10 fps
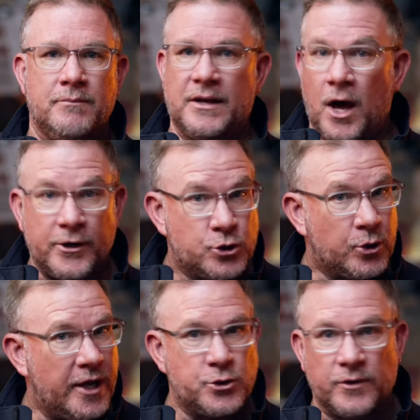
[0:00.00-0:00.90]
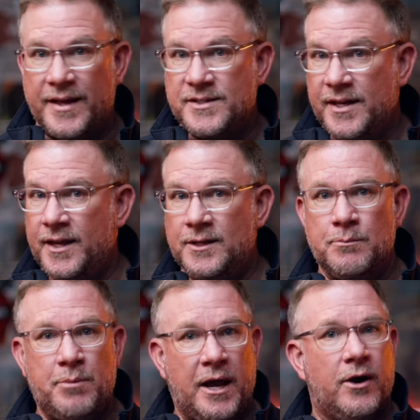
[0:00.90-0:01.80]
And not a treasure that's
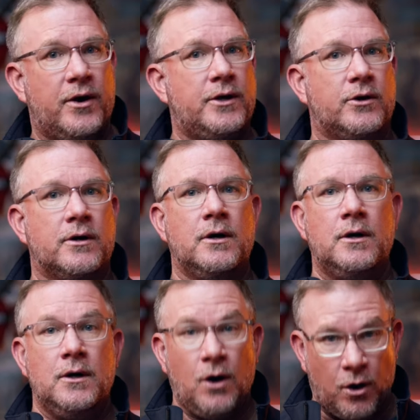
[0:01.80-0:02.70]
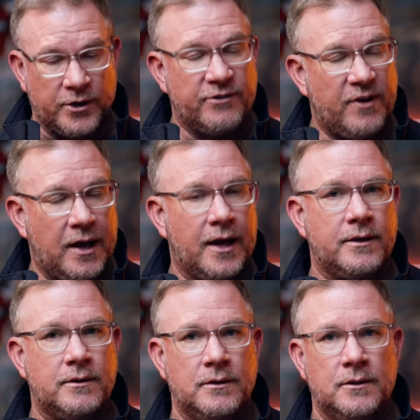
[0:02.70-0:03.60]
hidden, buried, or hard to
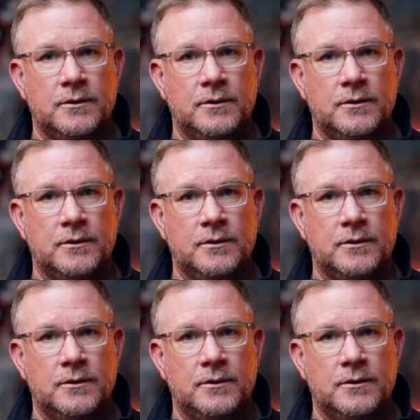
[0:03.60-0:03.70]
find,